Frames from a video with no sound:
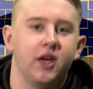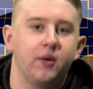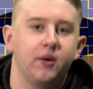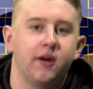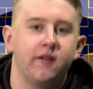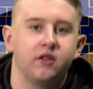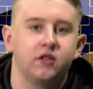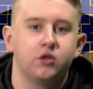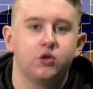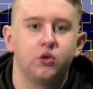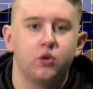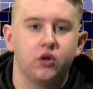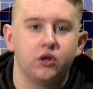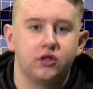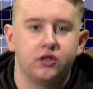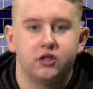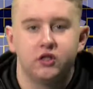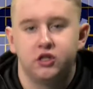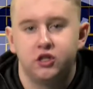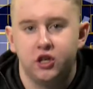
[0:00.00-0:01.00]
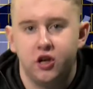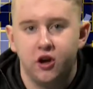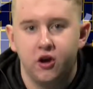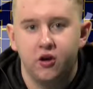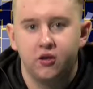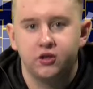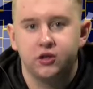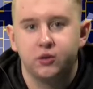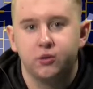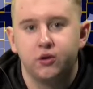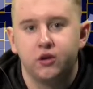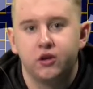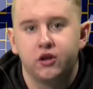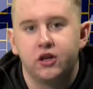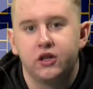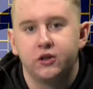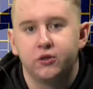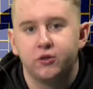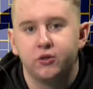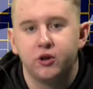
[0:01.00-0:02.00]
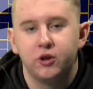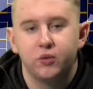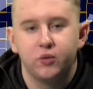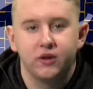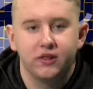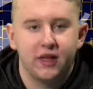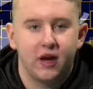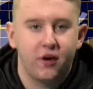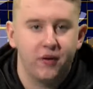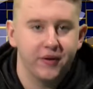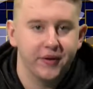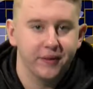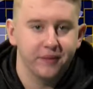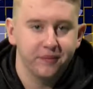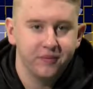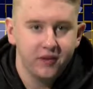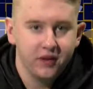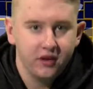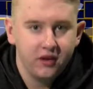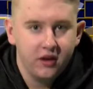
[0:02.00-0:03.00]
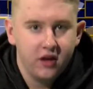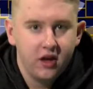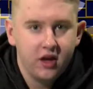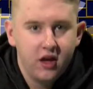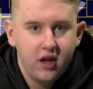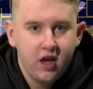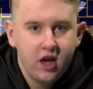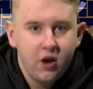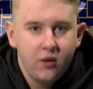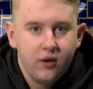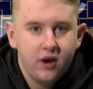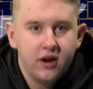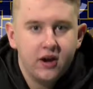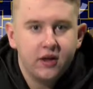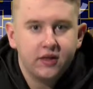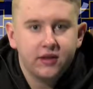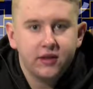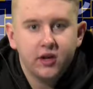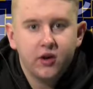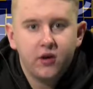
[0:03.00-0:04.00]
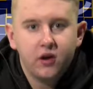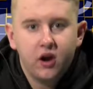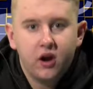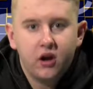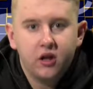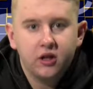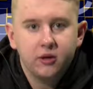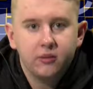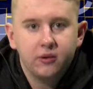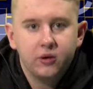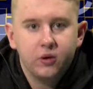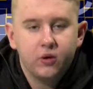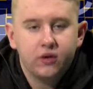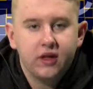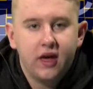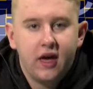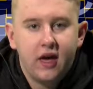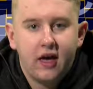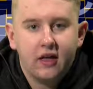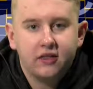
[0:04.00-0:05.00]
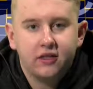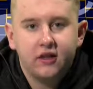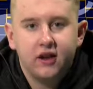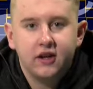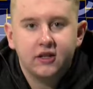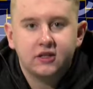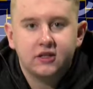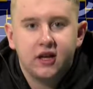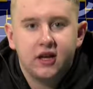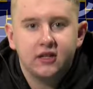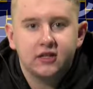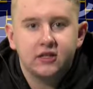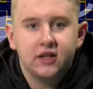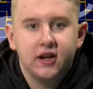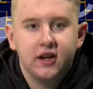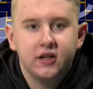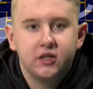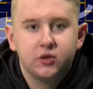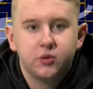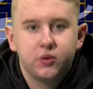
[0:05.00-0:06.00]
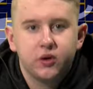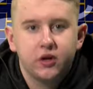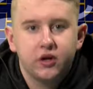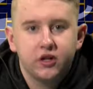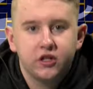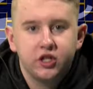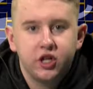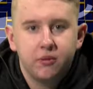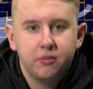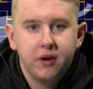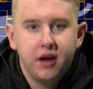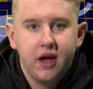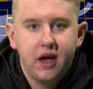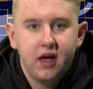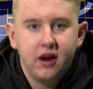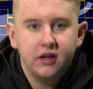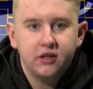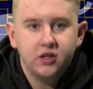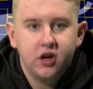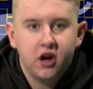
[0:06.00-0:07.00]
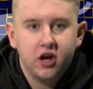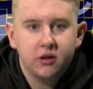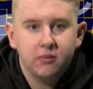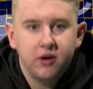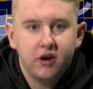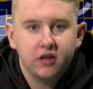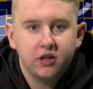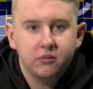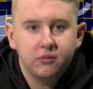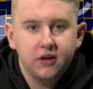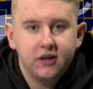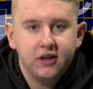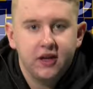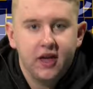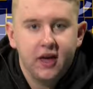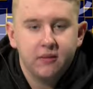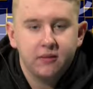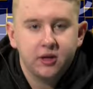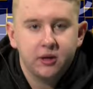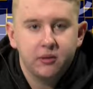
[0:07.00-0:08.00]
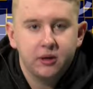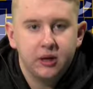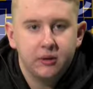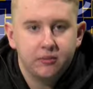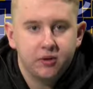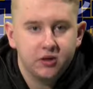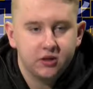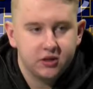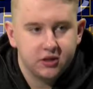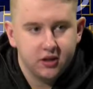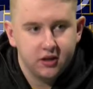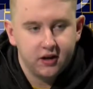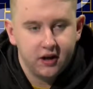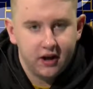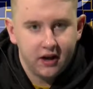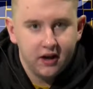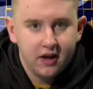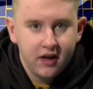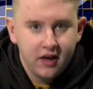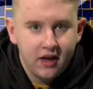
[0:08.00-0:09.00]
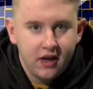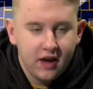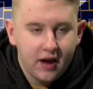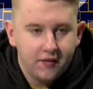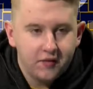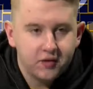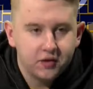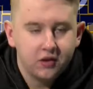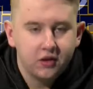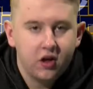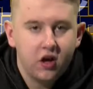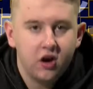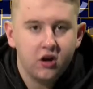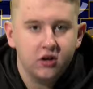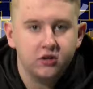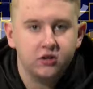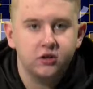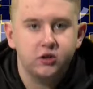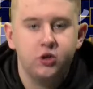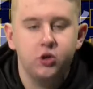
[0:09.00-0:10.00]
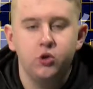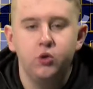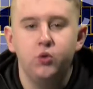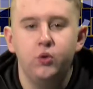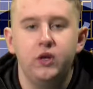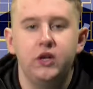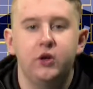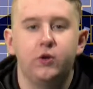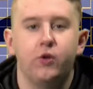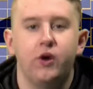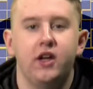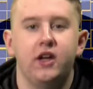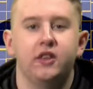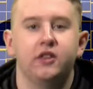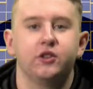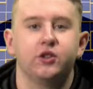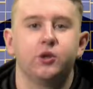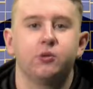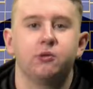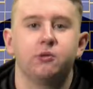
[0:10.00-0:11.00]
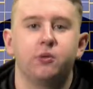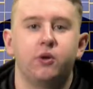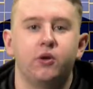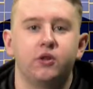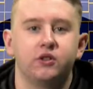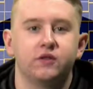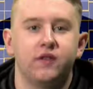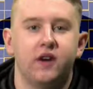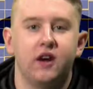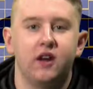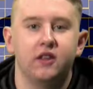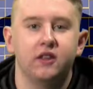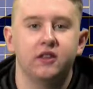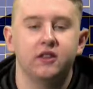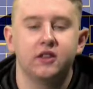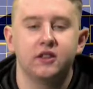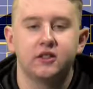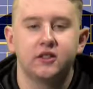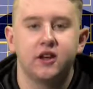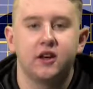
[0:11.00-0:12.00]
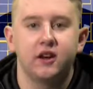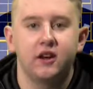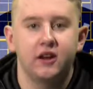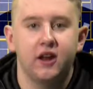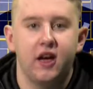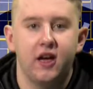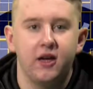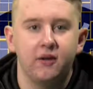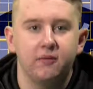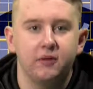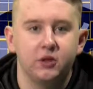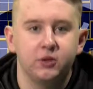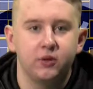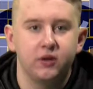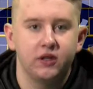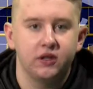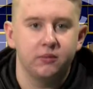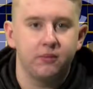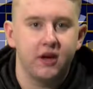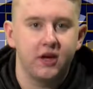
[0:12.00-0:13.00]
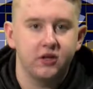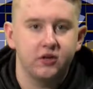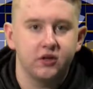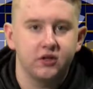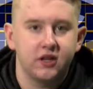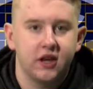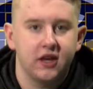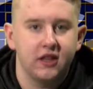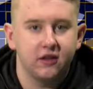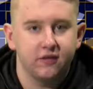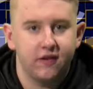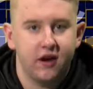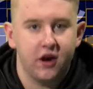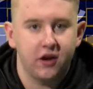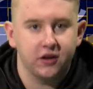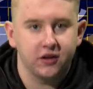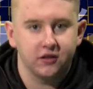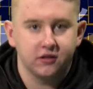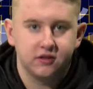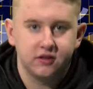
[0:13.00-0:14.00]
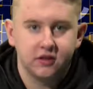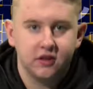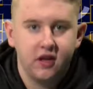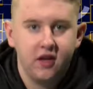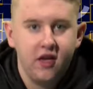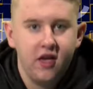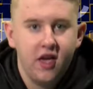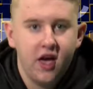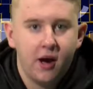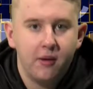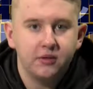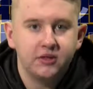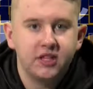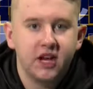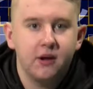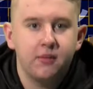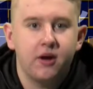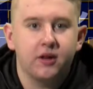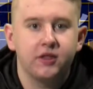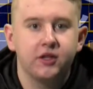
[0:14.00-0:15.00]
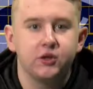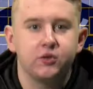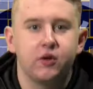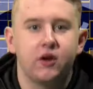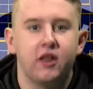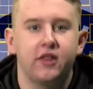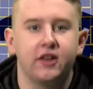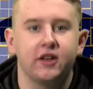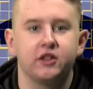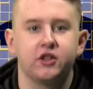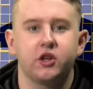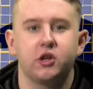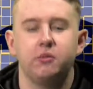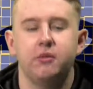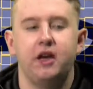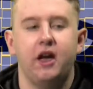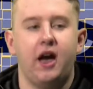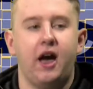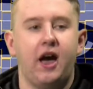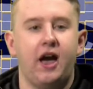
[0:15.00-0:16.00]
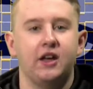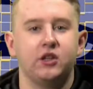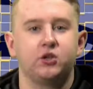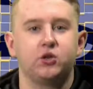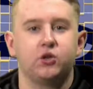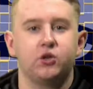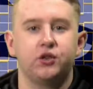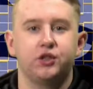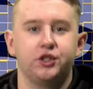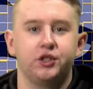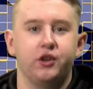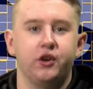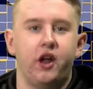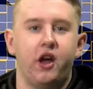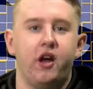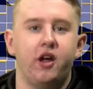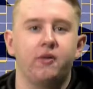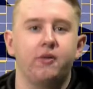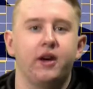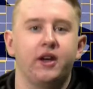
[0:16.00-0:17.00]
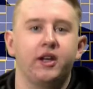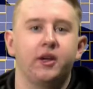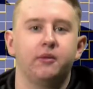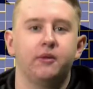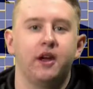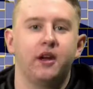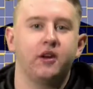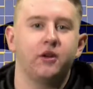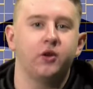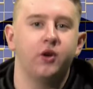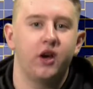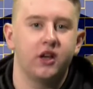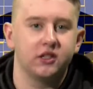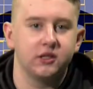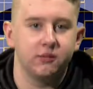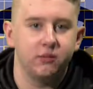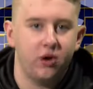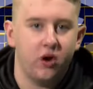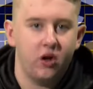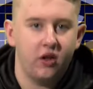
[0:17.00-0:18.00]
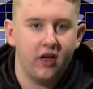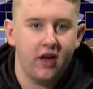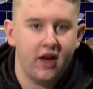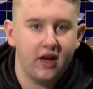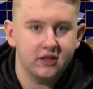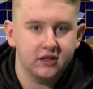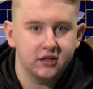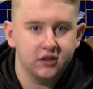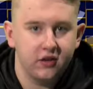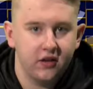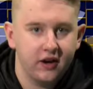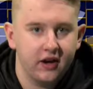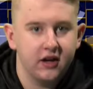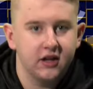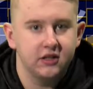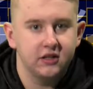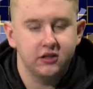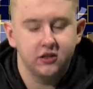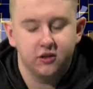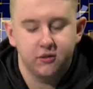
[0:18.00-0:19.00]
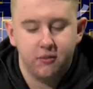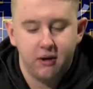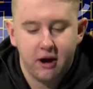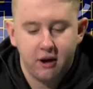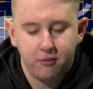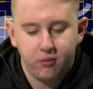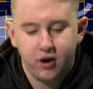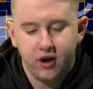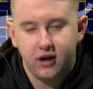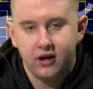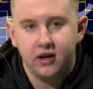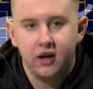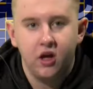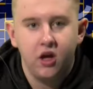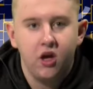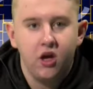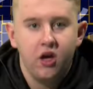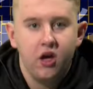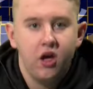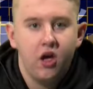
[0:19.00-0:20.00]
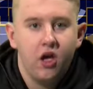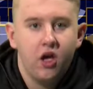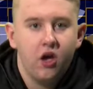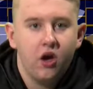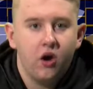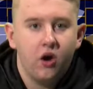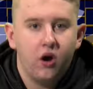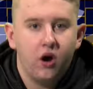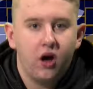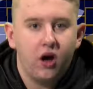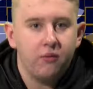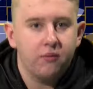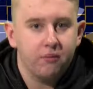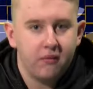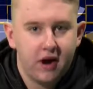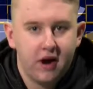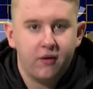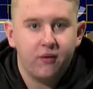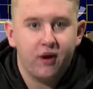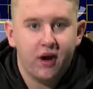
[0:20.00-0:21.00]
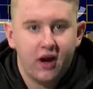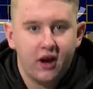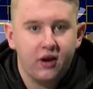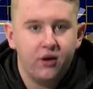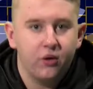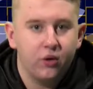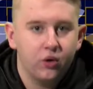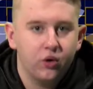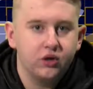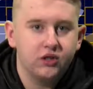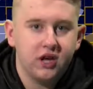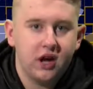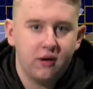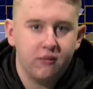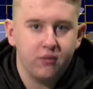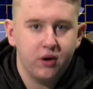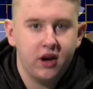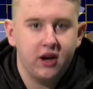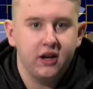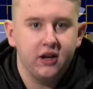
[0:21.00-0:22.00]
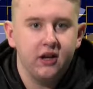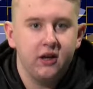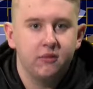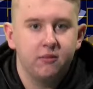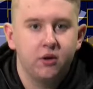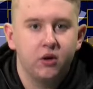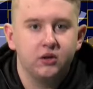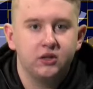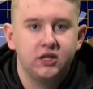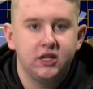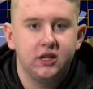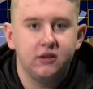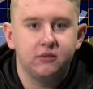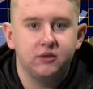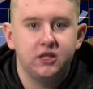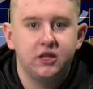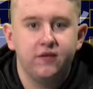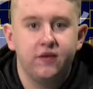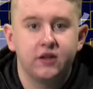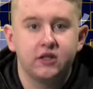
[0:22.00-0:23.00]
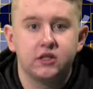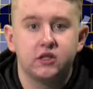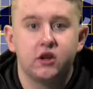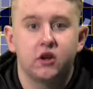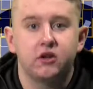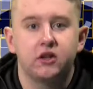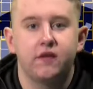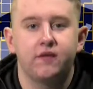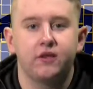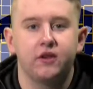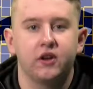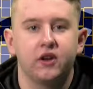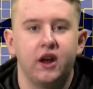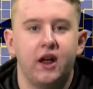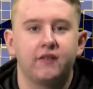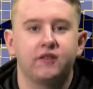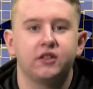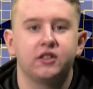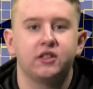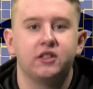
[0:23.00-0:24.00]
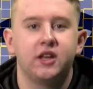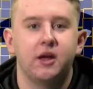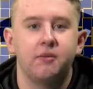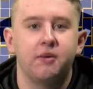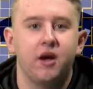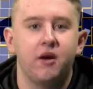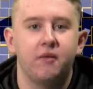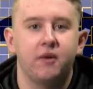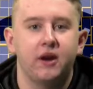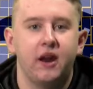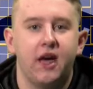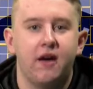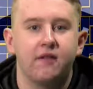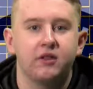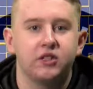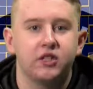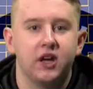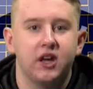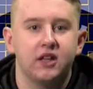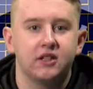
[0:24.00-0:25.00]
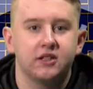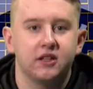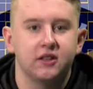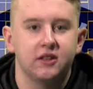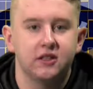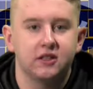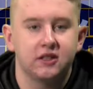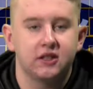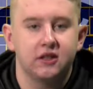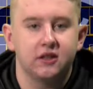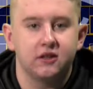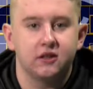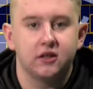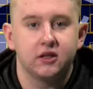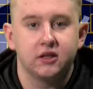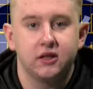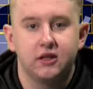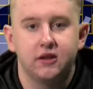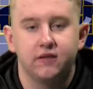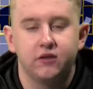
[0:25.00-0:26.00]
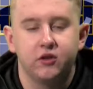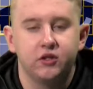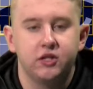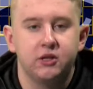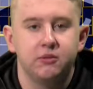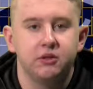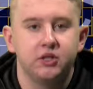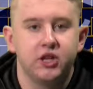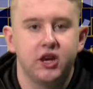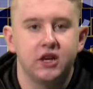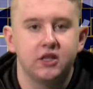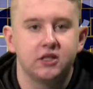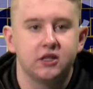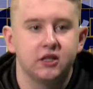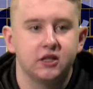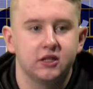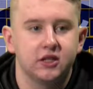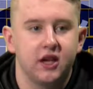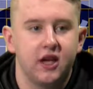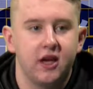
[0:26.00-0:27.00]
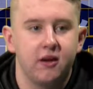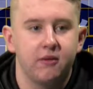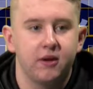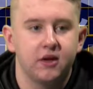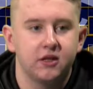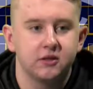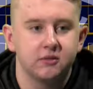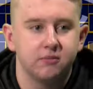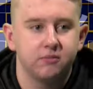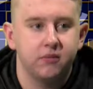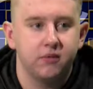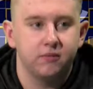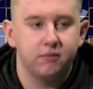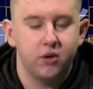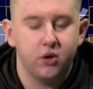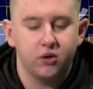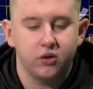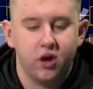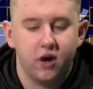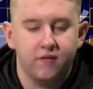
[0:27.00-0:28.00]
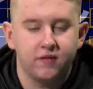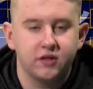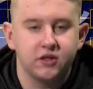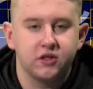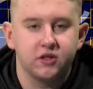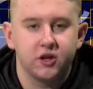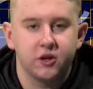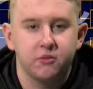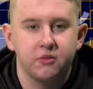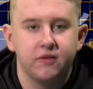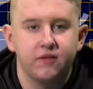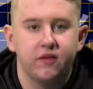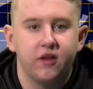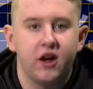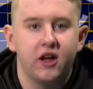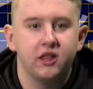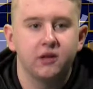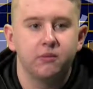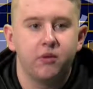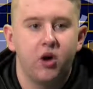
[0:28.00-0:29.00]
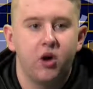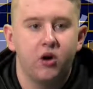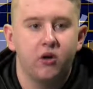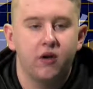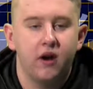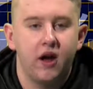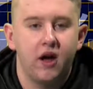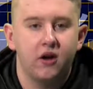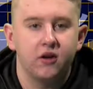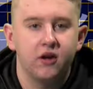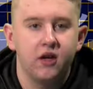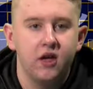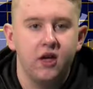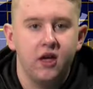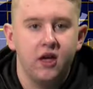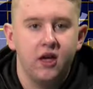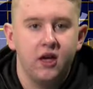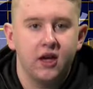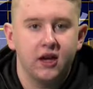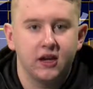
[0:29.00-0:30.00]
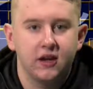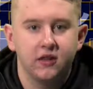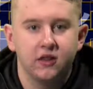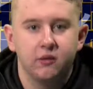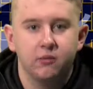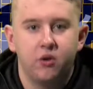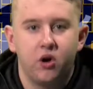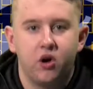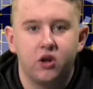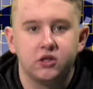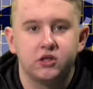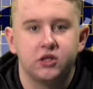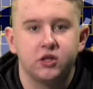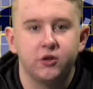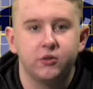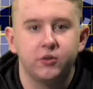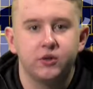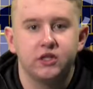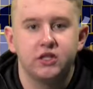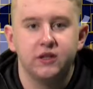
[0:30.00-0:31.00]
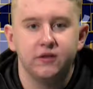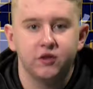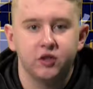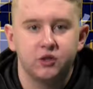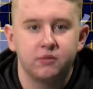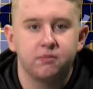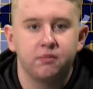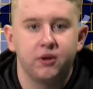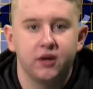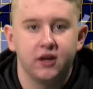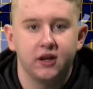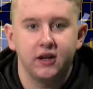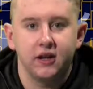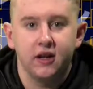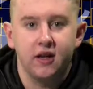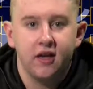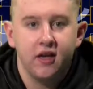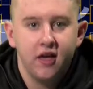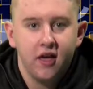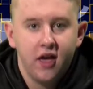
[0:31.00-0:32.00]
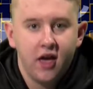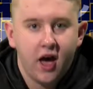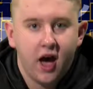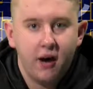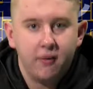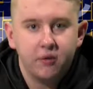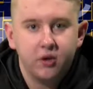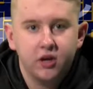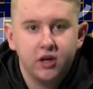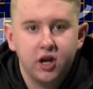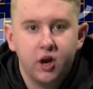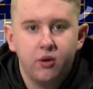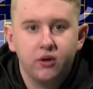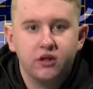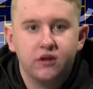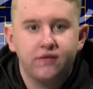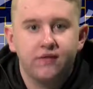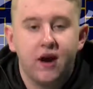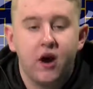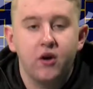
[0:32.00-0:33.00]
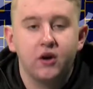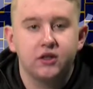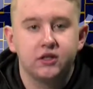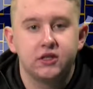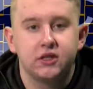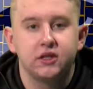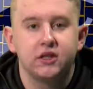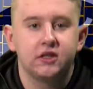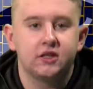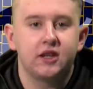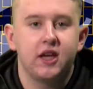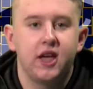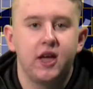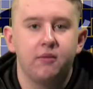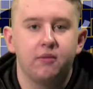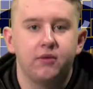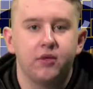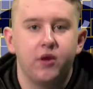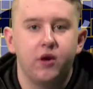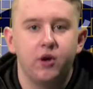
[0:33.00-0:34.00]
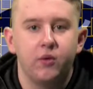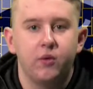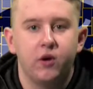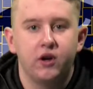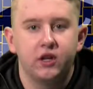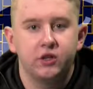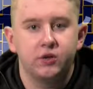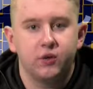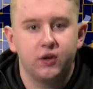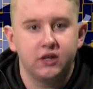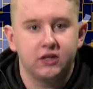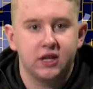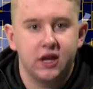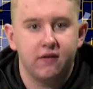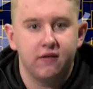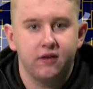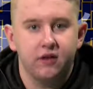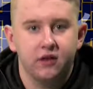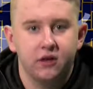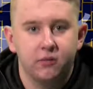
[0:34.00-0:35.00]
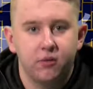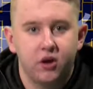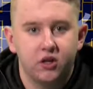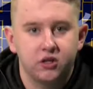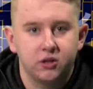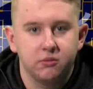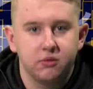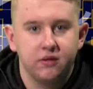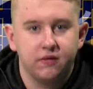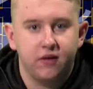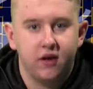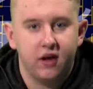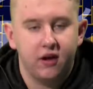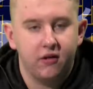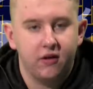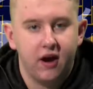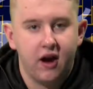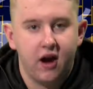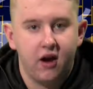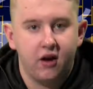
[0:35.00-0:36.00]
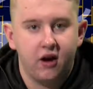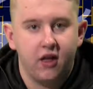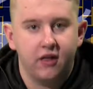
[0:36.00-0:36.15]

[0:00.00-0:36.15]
We have a short show, so we'll get through it without him. We had nothing going on in Liberty North athletics last night, so we're going to jump ahead and talk about the big game coming up on Sunday. After the long two-week wait, the Super Bowl is finally this Sunday night between the Patriots and the Falcons. I'm excited about this one. I think it's going to be a high-scoring shootout and might come down to who has the ball last in their hands, either Matt Brady Matt Ryan or Tom Brady. Both teams' defenses are definitely going to have to step up and have a chance in this to give their team a chance in this game, as both offenses are going to be flying the ball around and getting the balls to the receivers plenty. I'm going to go with the Falcons in this game, 31 to 27. The ball's going to be flying around.